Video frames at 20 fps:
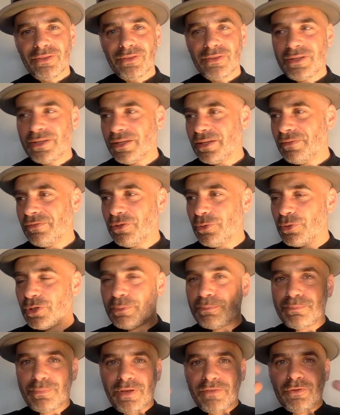If you were
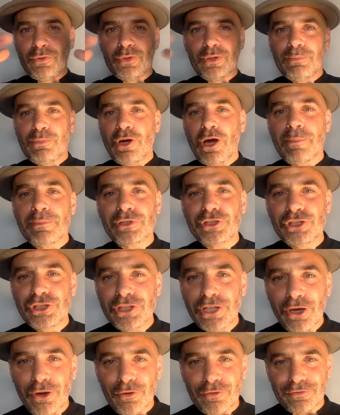to put up a
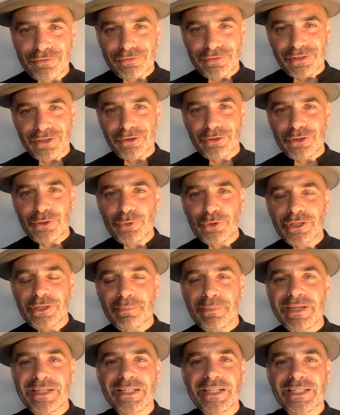shelf, you wouldn't
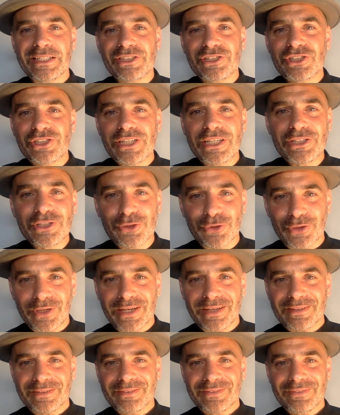immediately sit on
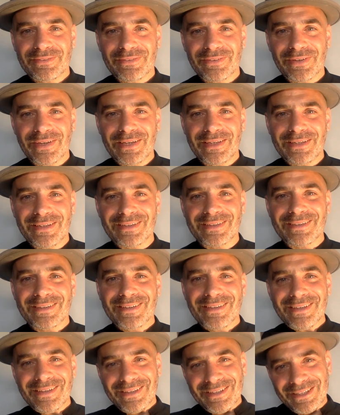it. Right?
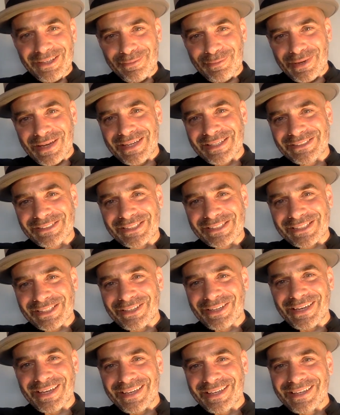You may
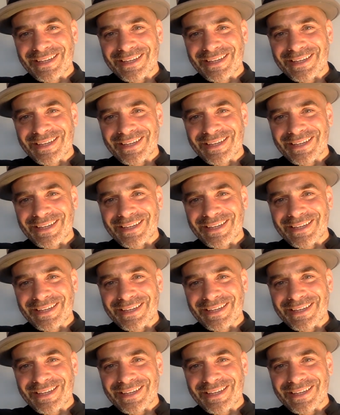just